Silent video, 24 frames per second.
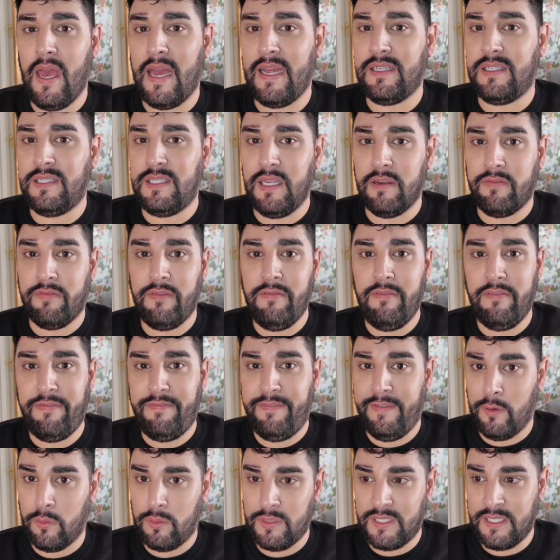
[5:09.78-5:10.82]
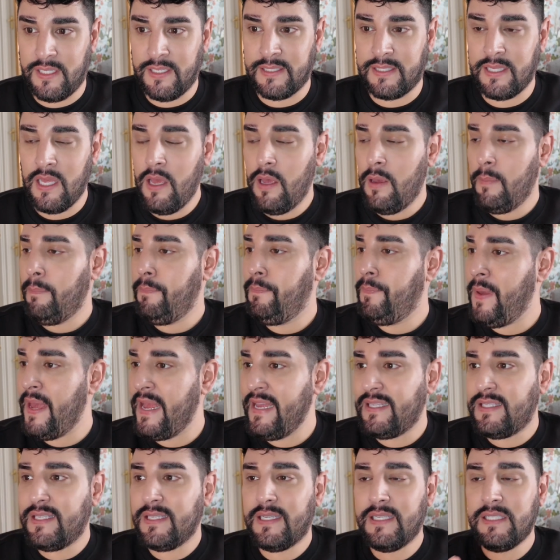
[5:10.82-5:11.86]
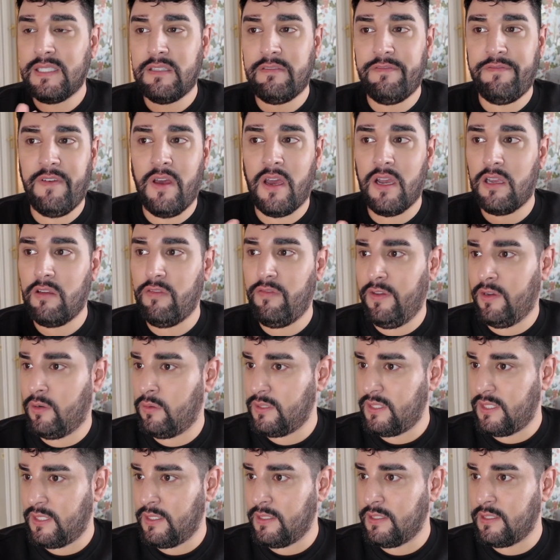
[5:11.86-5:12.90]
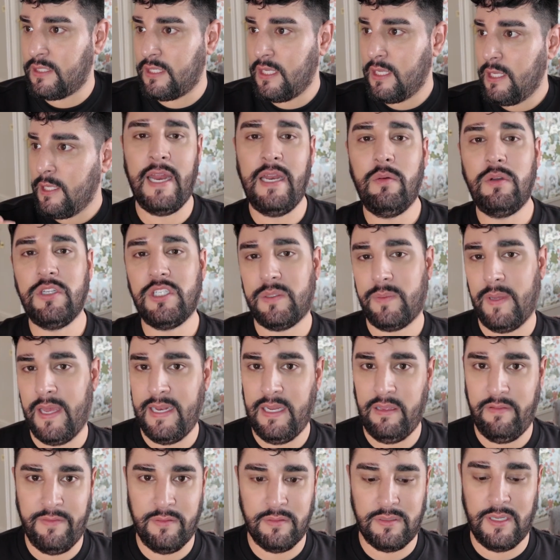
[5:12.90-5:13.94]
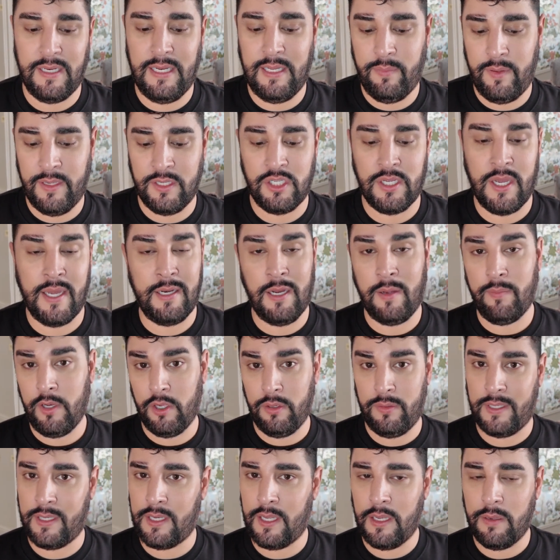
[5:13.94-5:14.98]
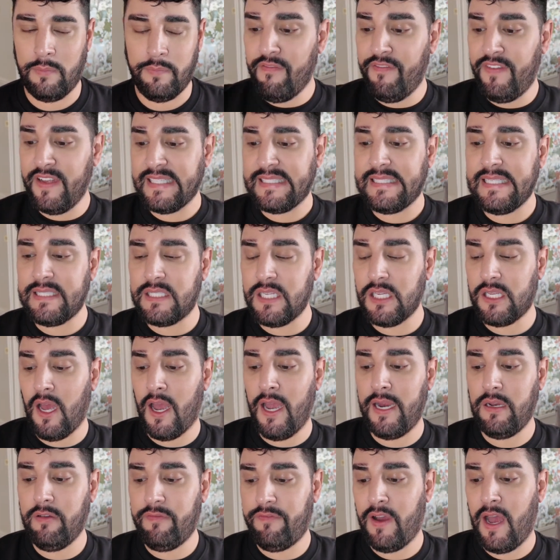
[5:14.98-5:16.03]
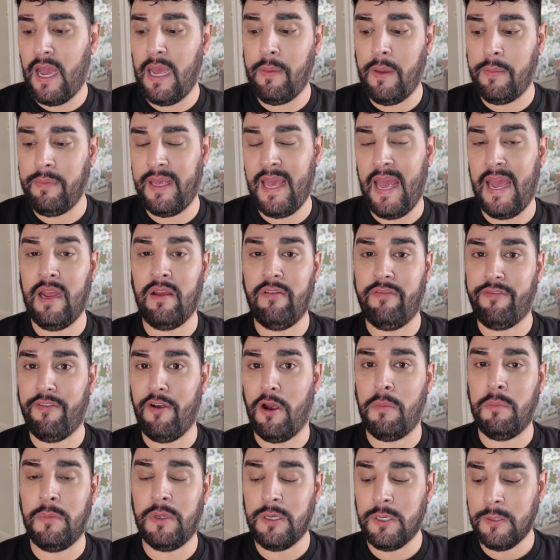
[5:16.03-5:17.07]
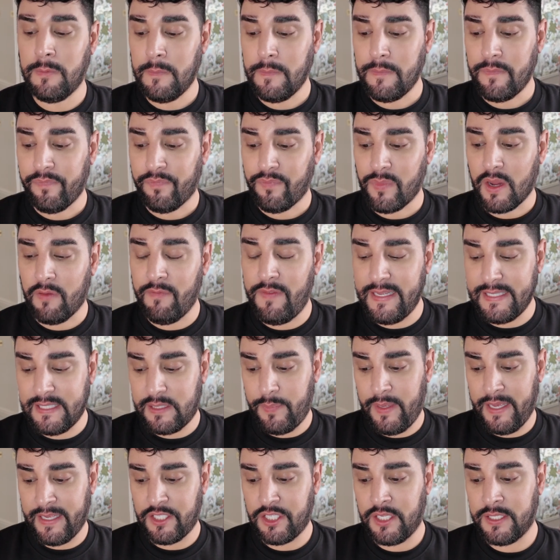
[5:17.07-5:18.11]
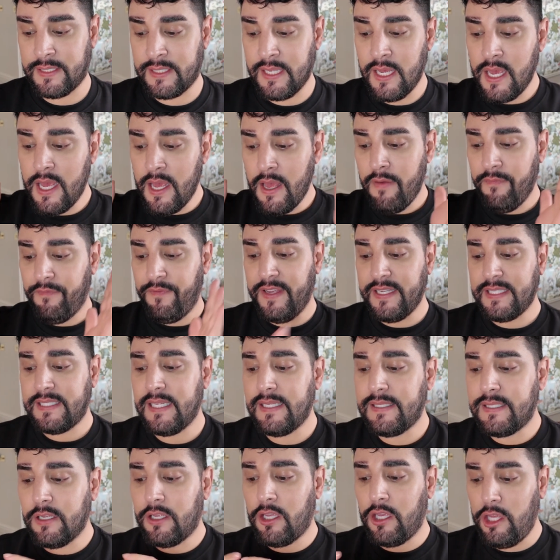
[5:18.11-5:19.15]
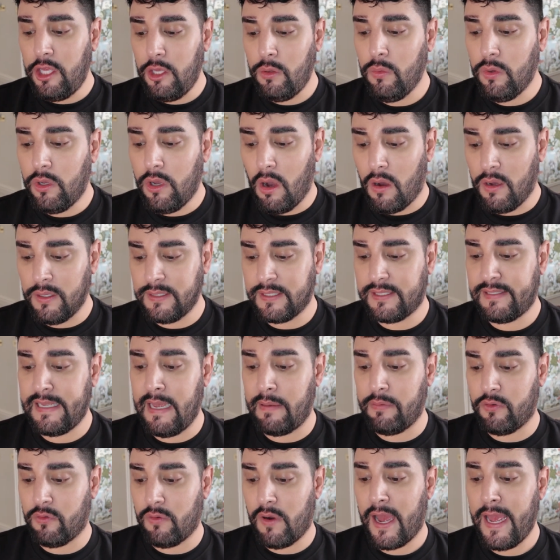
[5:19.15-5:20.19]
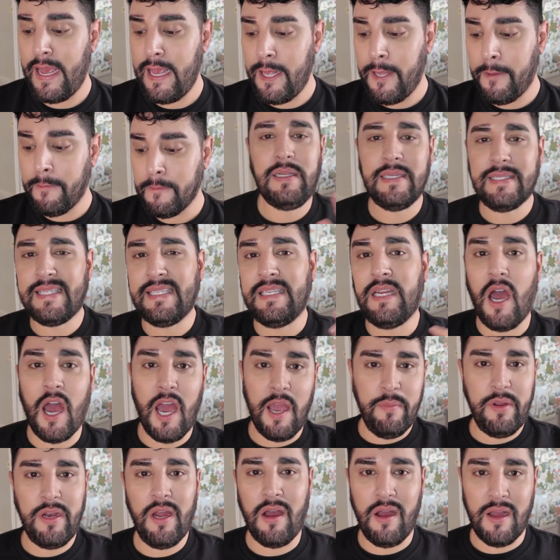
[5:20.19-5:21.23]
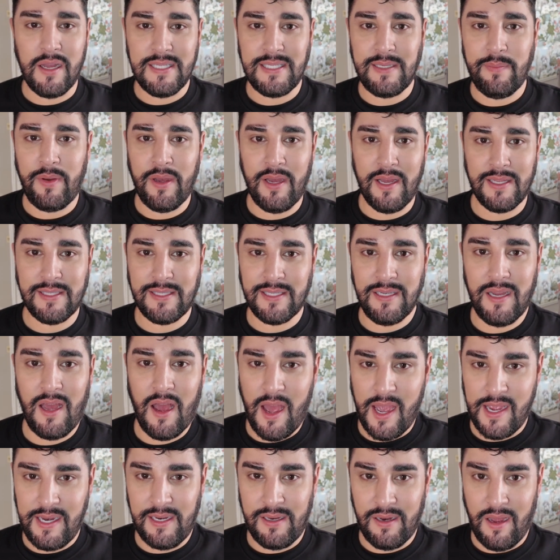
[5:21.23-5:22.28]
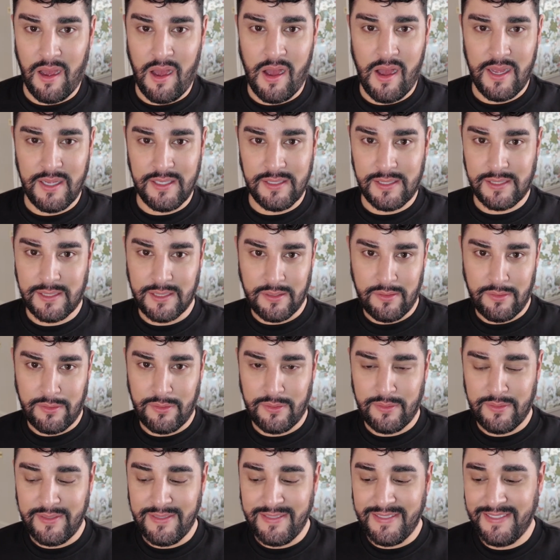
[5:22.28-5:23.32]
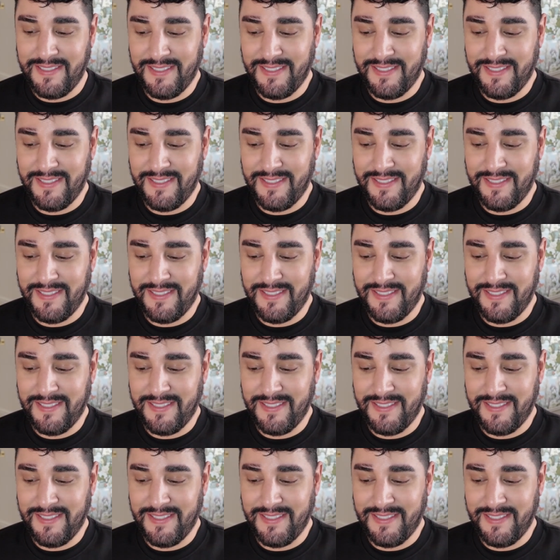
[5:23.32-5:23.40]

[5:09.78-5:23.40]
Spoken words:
had different filters, basic as fuck filters. Anyone just put any filter on any picture and uploaded it. This is the kind of vibe I'm getting from these pictures. This is a cute concept, right? Listen, I'm an artsy person. I did art in school.